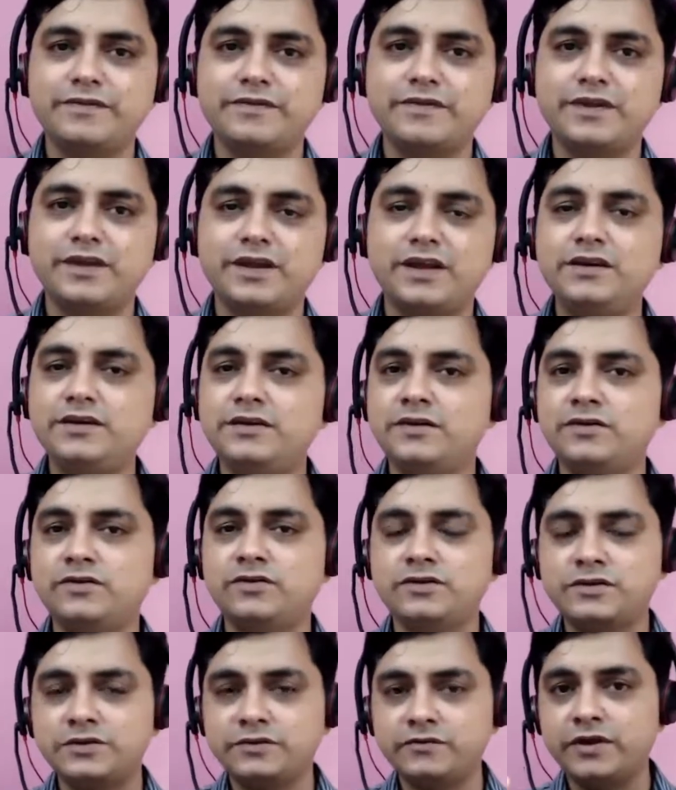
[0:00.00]
right? So
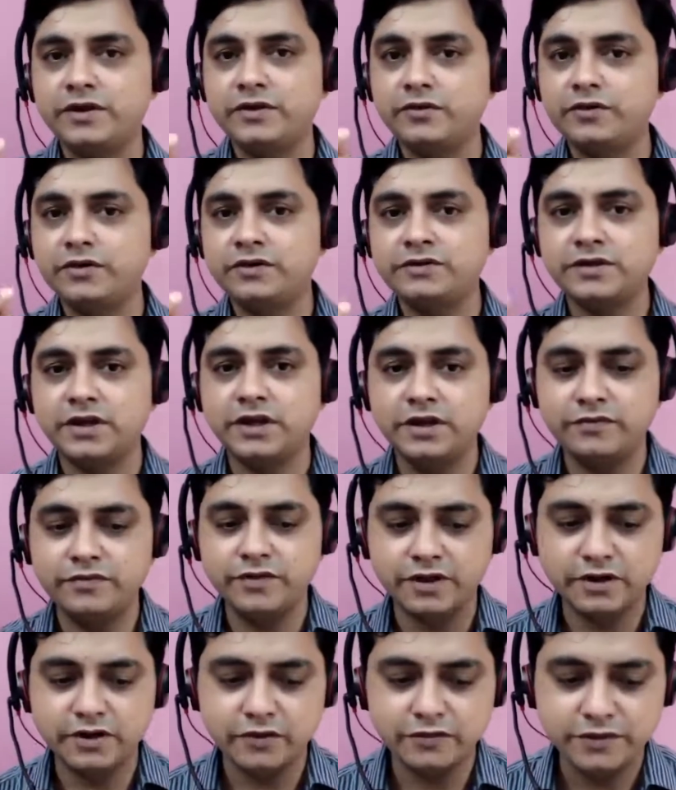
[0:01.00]
it's very good side
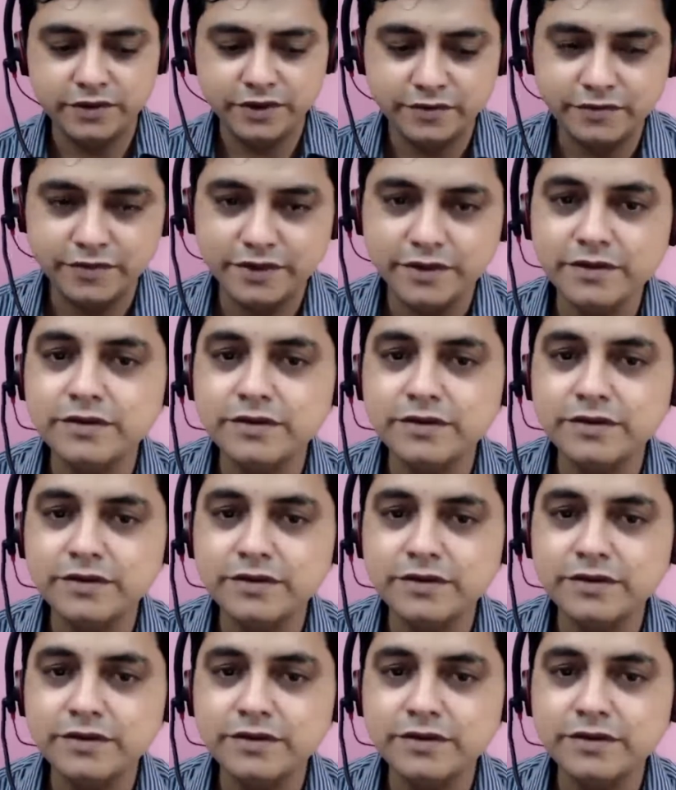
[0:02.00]
effect of EFT,